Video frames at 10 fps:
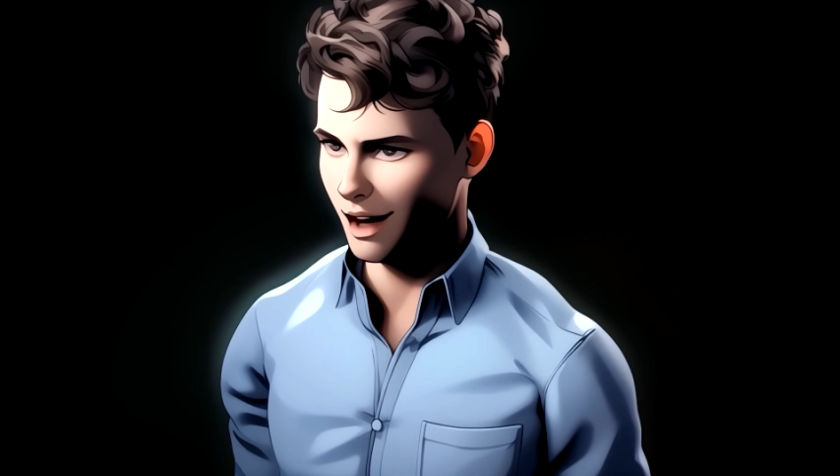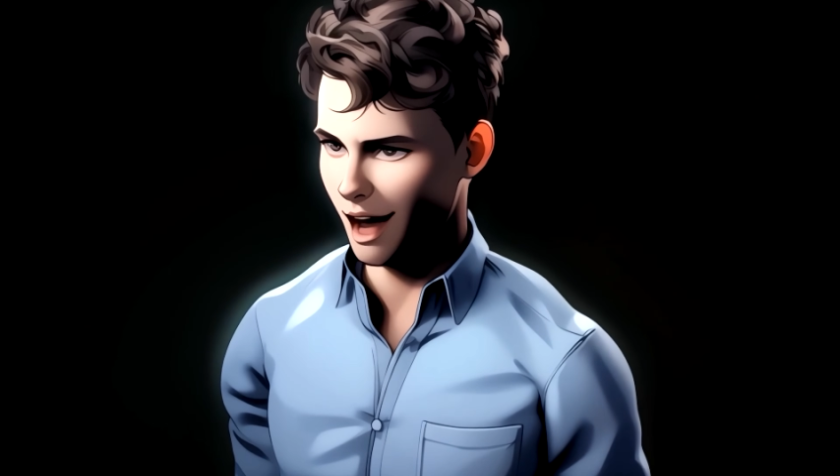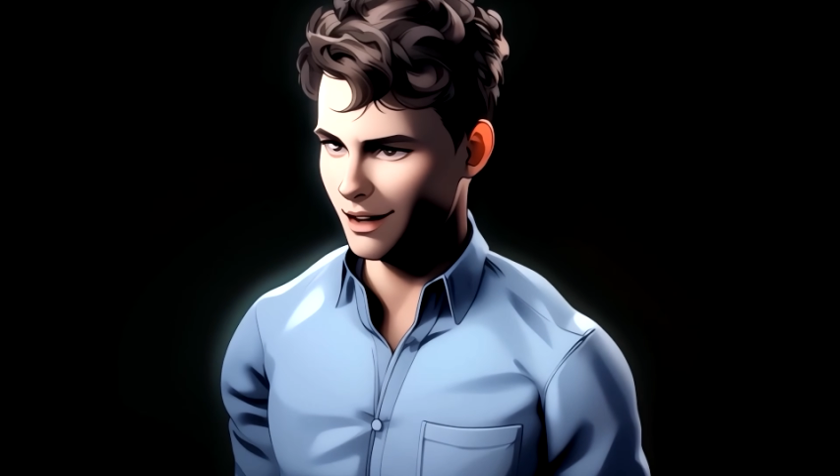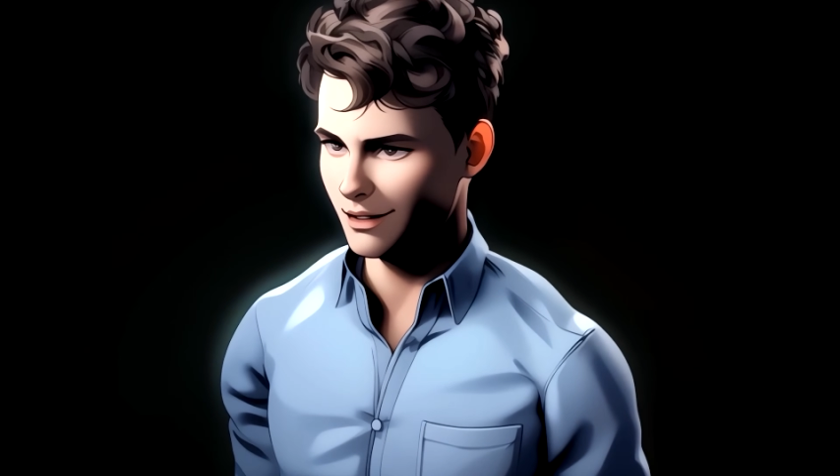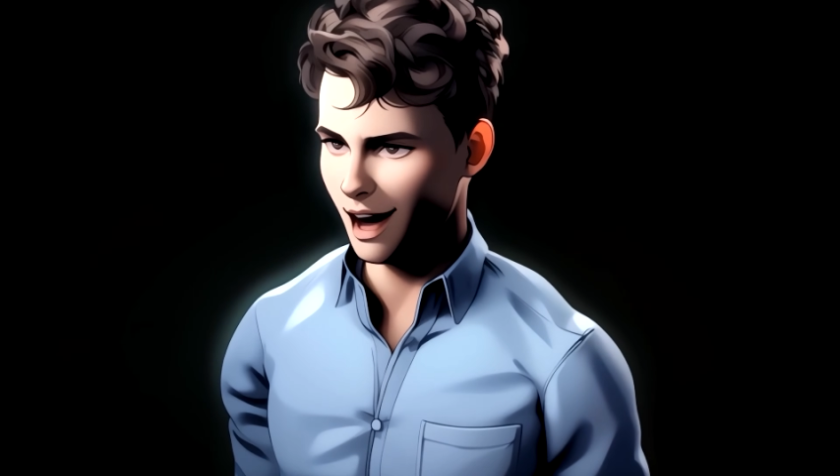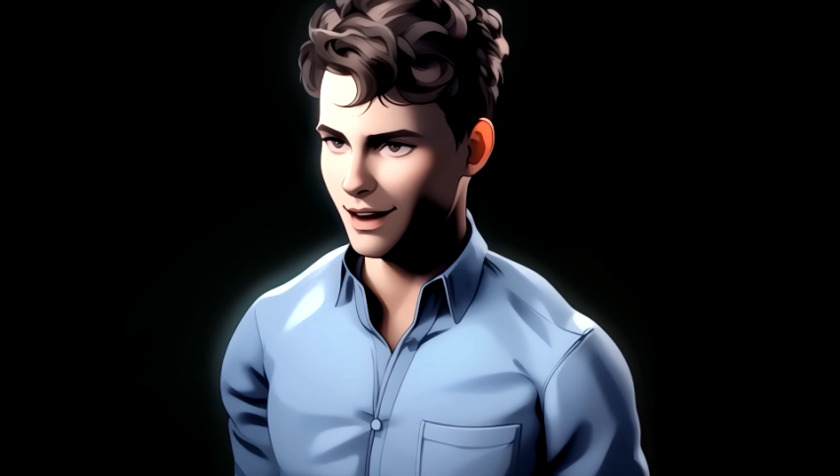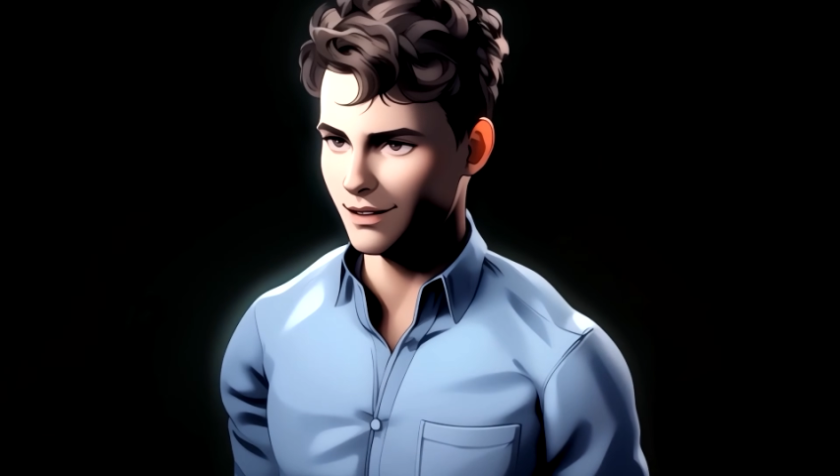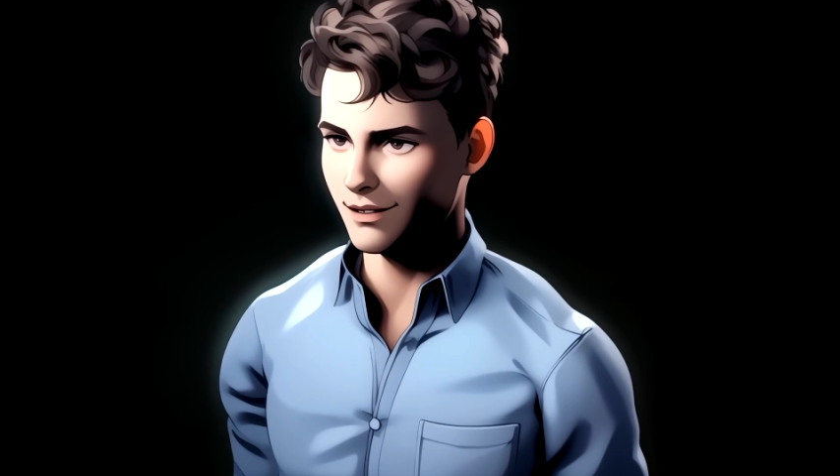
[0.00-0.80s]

eyes on